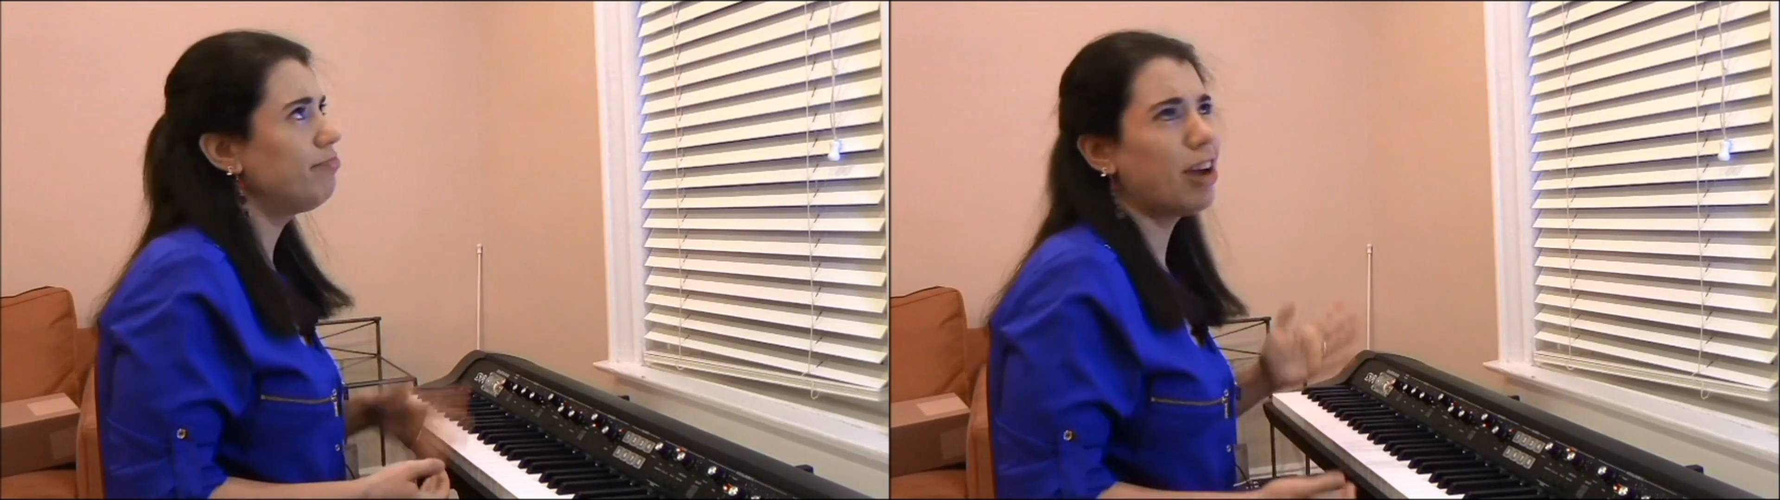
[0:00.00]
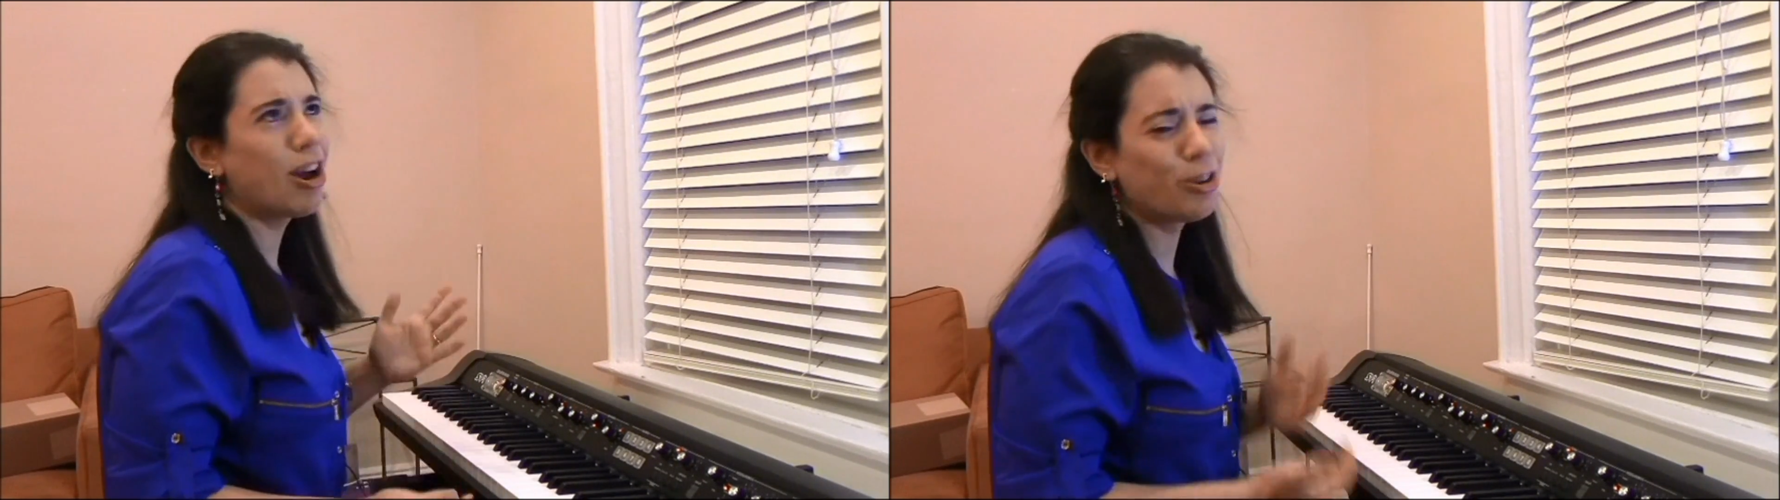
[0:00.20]

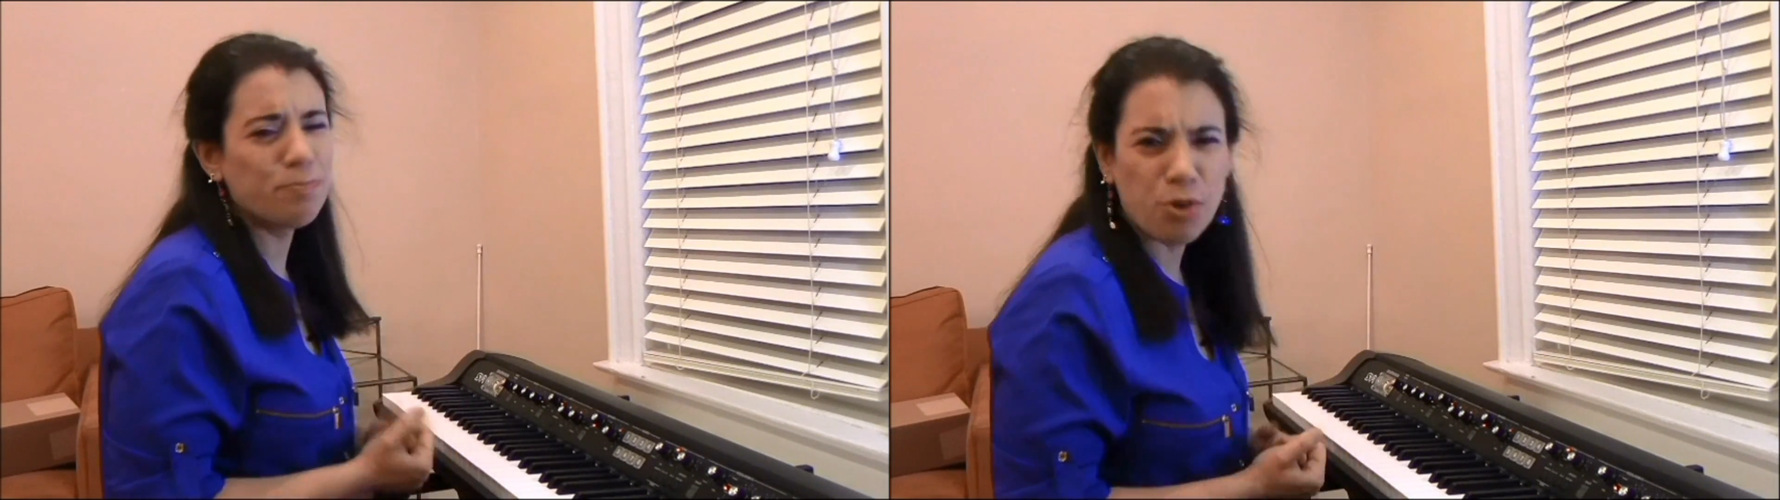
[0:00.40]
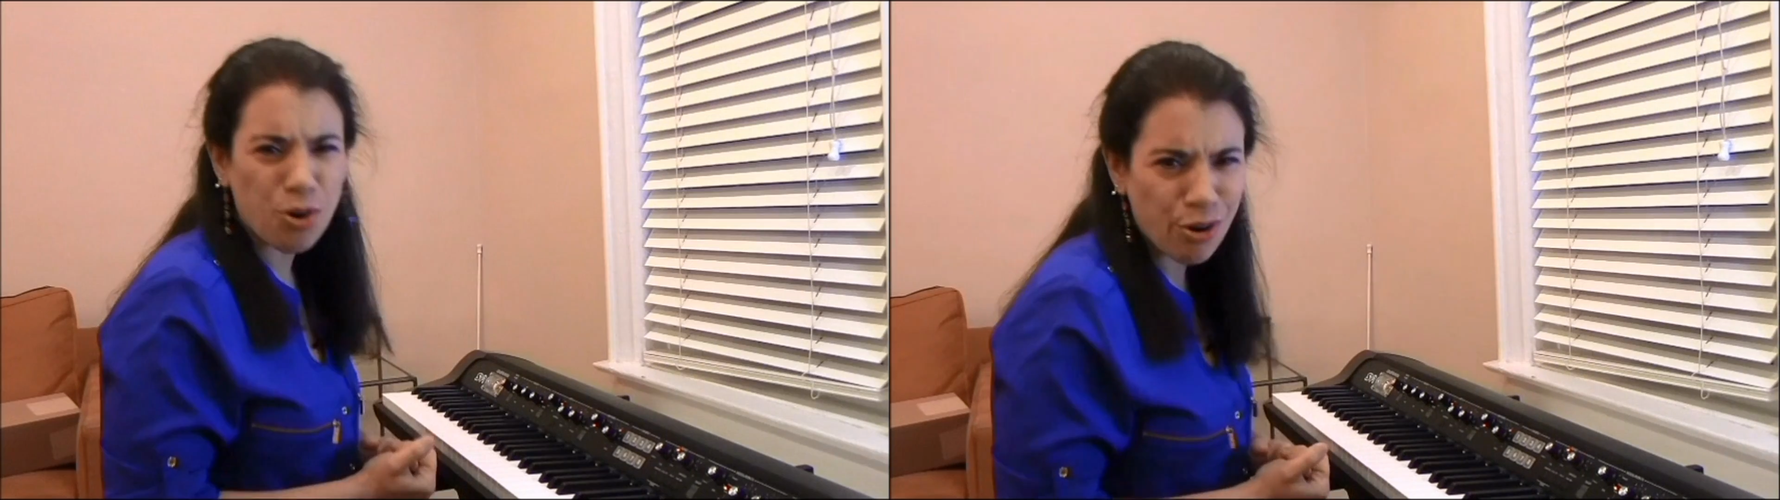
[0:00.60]

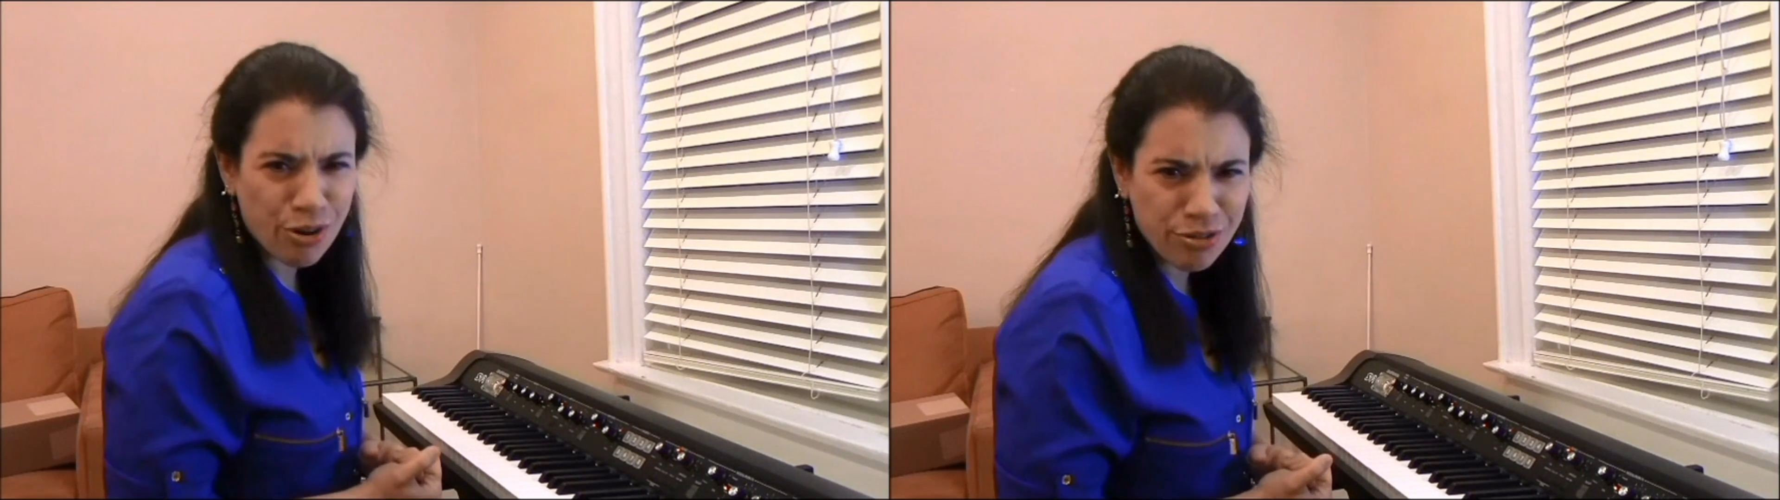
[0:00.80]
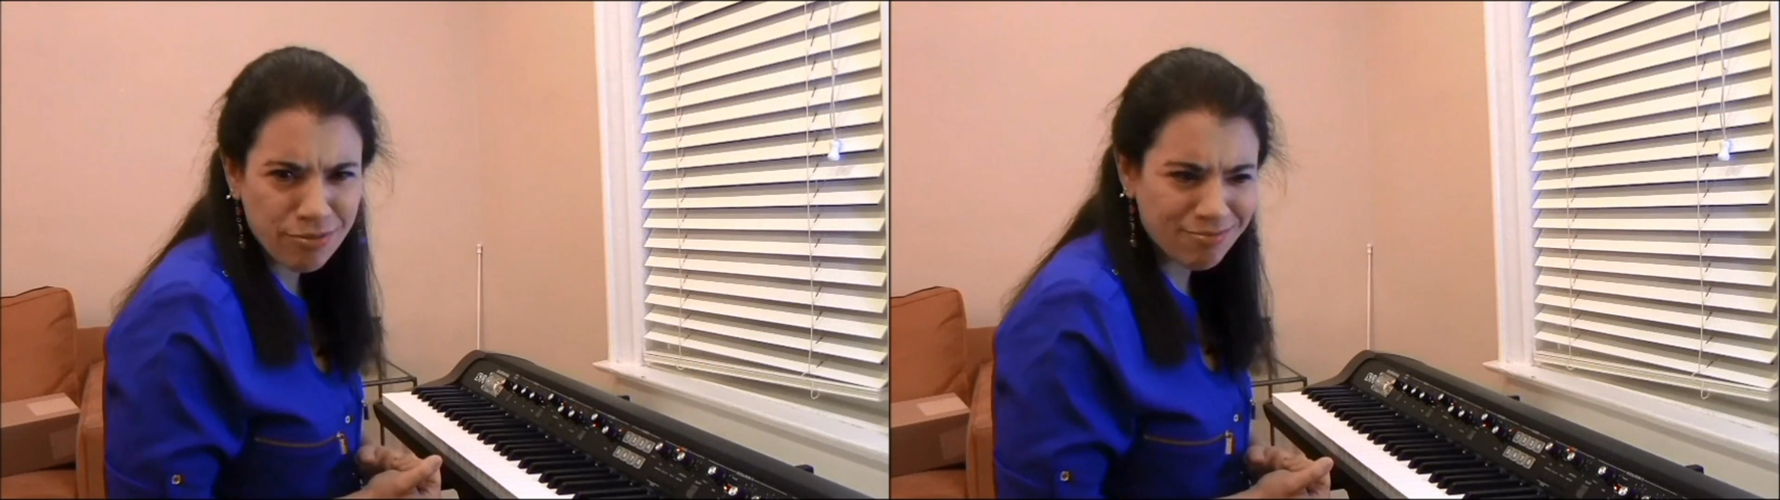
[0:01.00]
Donald
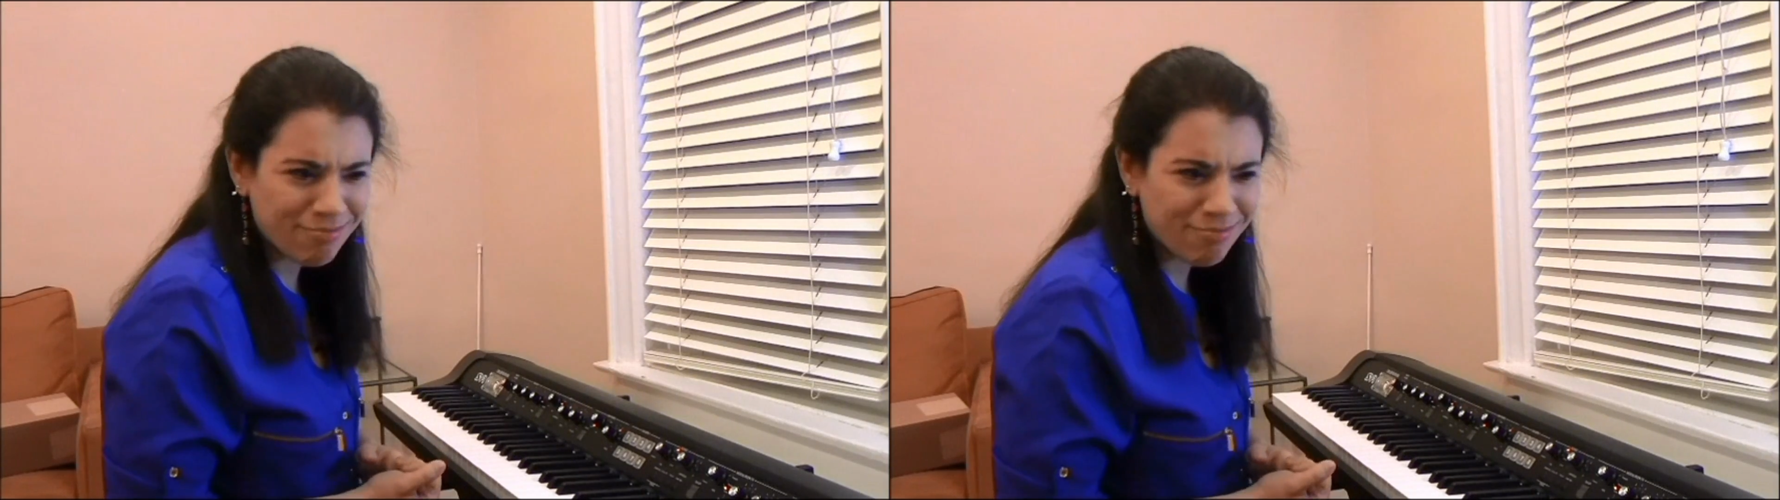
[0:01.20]
Byrd,